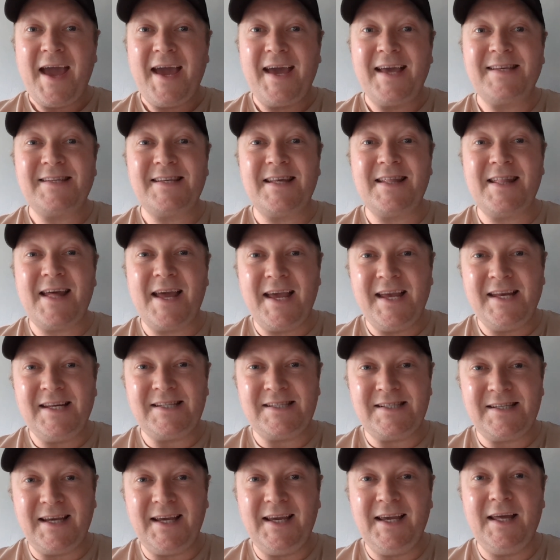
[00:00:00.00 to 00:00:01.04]
is that they
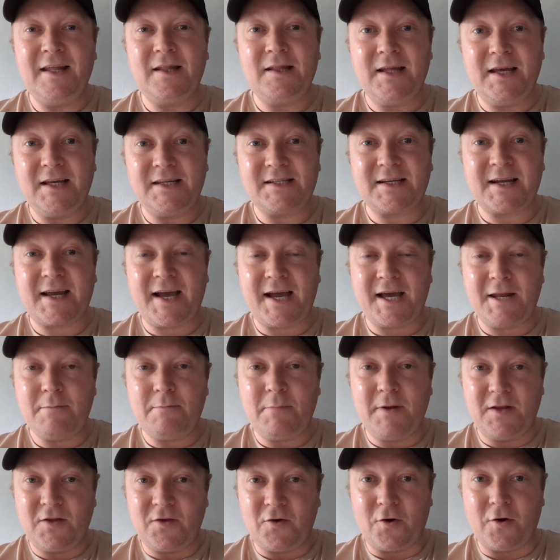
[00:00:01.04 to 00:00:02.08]
see this can
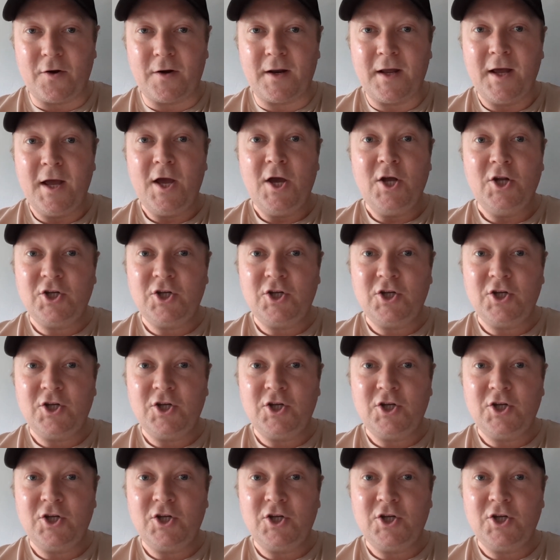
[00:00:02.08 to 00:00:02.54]
be done.